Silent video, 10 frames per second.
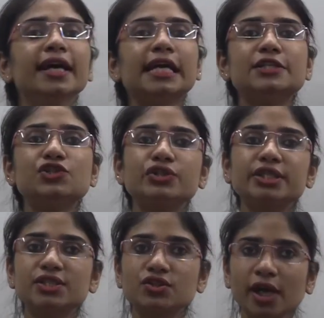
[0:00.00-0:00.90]

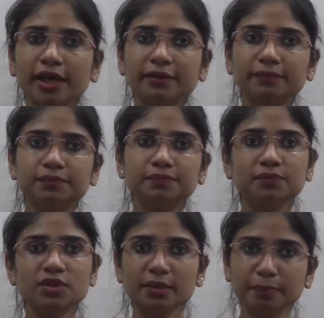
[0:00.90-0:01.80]
intestine.
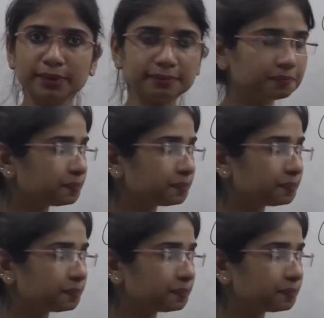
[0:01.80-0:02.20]
Simple.